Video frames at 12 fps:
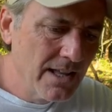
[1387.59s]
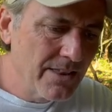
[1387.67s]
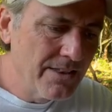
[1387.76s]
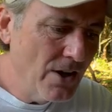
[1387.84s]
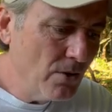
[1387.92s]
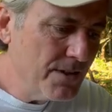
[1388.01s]

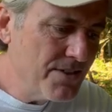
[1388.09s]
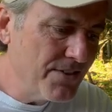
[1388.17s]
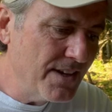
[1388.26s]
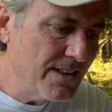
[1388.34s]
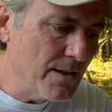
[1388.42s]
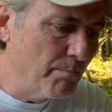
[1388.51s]
The only
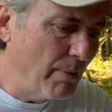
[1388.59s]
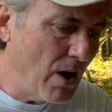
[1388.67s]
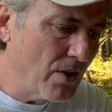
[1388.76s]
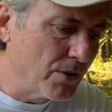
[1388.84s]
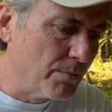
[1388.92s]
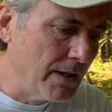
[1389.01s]
thing that
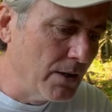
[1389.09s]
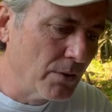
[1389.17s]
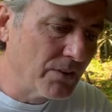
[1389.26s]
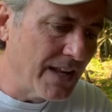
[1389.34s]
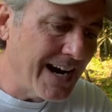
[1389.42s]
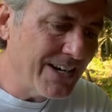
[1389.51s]
bothered me
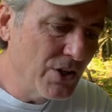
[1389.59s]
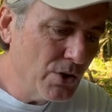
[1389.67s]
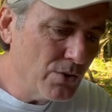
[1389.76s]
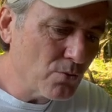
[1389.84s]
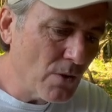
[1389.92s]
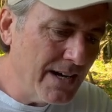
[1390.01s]
was that I
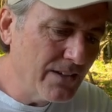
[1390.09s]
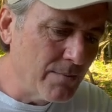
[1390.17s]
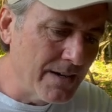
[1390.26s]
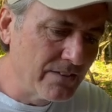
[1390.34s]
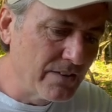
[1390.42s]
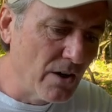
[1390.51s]
couldn't raise
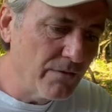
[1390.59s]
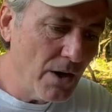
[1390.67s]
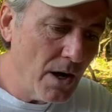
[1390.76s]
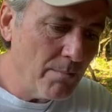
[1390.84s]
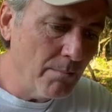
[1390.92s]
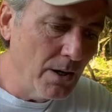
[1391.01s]
myself
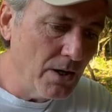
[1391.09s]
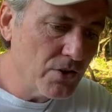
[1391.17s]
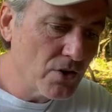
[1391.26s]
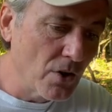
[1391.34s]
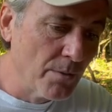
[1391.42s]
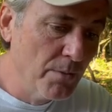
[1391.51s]
up
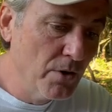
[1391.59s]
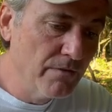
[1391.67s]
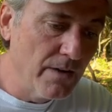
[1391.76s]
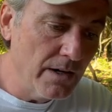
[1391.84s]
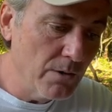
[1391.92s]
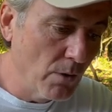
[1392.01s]
much or move
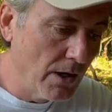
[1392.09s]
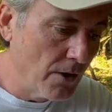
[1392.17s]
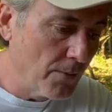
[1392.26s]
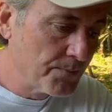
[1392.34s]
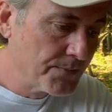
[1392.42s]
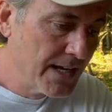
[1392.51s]
very well.